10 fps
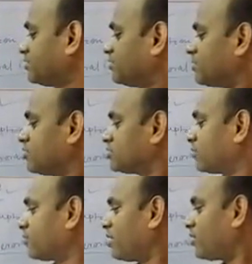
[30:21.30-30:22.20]
is the
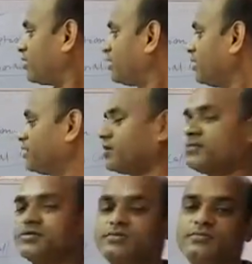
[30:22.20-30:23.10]
software
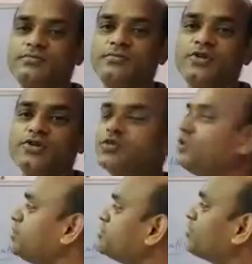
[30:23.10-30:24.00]
interrupts. So
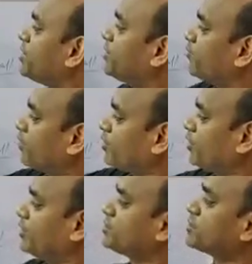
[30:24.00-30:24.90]
in this way, we
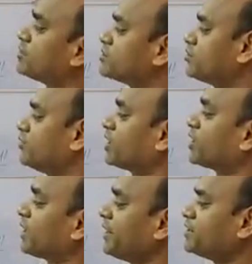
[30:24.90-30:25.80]
will discuss, we
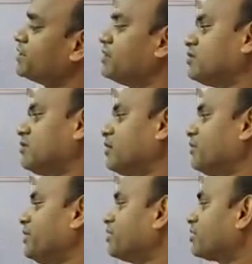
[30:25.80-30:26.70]
can write
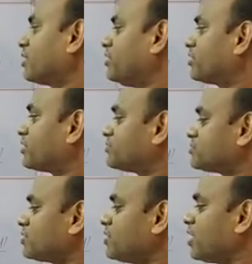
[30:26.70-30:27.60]
the internal
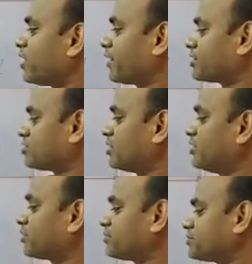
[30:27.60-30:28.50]
interruption and external
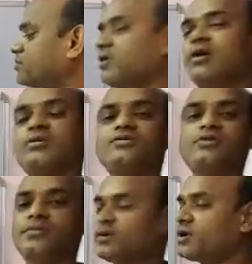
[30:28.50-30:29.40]
interruption or
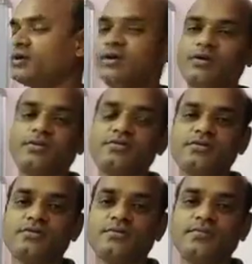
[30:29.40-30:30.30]
software
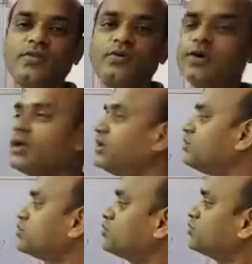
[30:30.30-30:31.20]
interruption. Okay,
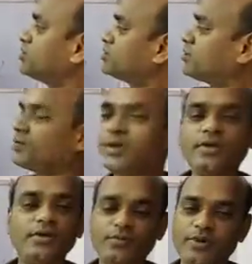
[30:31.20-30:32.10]
so this is a
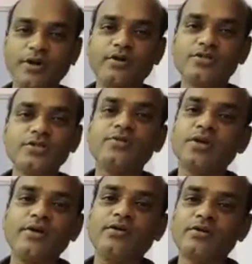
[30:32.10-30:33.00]
very important concept.
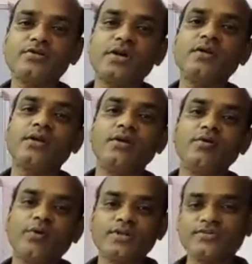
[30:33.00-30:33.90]
Try to understand, try
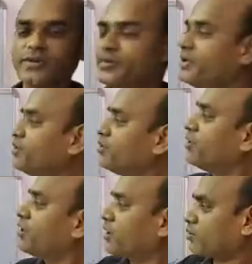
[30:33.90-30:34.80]
to watch my video,
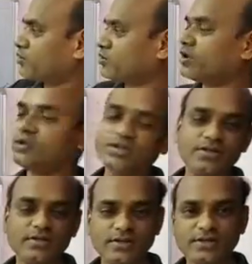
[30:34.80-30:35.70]
go through all
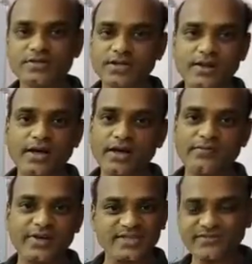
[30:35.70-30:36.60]
this in detail that I
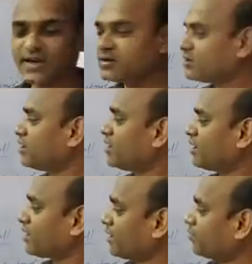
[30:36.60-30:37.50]
have explained,
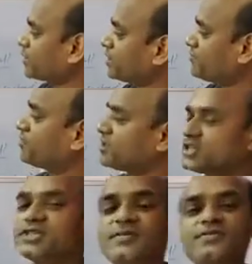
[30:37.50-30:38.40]
and I will give the
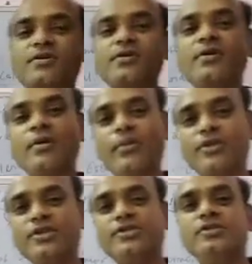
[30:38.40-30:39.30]
description for
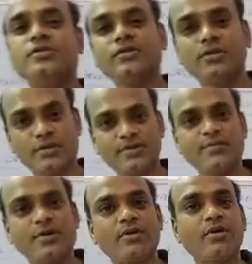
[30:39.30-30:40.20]
this
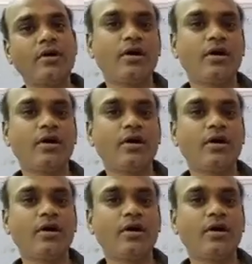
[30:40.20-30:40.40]
chapter